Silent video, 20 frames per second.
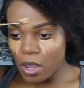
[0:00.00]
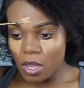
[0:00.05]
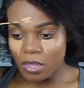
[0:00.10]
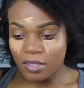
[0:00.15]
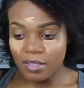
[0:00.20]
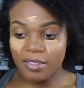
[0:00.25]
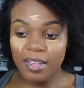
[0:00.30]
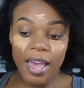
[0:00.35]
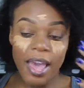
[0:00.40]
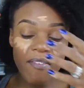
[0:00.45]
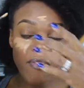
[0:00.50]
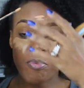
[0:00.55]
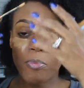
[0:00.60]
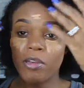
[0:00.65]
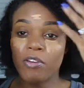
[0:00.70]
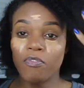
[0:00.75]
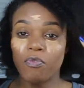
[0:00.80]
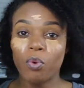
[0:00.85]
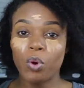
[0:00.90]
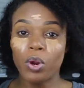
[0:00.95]
Since I have a
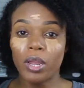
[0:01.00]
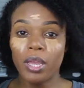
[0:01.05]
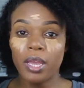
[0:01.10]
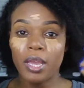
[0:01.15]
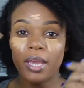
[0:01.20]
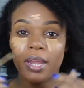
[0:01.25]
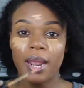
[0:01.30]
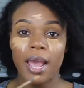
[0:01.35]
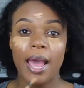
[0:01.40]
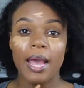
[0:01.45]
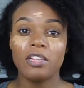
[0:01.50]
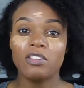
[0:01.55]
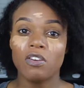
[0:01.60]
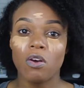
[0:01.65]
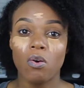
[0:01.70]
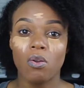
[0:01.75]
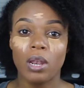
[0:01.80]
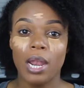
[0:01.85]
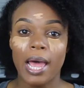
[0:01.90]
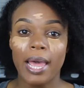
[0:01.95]
big forehead, I
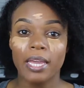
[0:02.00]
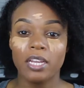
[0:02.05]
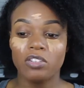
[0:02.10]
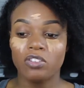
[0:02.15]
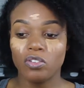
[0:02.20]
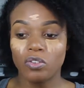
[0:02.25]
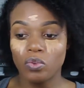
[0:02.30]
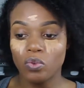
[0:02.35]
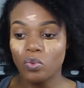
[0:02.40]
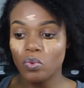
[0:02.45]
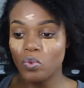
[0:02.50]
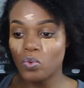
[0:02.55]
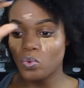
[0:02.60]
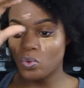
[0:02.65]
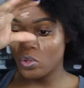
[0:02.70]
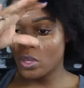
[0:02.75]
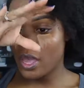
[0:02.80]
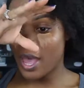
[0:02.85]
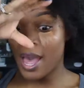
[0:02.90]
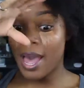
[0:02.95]
don't like to
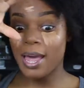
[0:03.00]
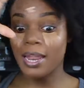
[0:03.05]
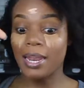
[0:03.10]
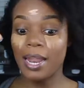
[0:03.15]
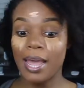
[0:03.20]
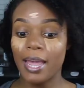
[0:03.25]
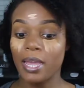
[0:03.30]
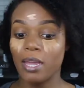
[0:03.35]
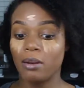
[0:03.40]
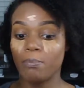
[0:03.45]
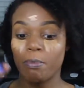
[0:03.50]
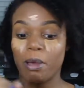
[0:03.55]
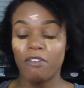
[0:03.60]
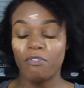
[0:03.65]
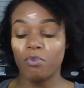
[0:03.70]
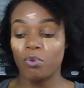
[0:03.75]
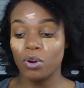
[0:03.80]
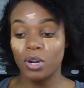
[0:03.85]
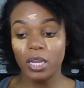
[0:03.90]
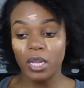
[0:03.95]
highlight my
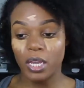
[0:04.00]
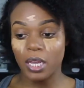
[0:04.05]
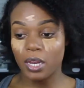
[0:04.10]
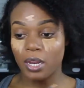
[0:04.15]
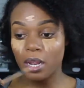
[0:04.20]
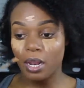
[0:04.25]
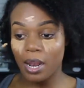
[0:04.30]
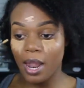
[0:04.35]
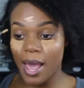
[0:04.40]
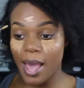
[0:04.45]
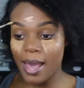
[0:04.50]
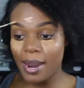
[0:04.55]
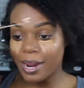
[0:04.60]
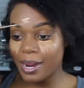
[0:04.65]
forehead a lot.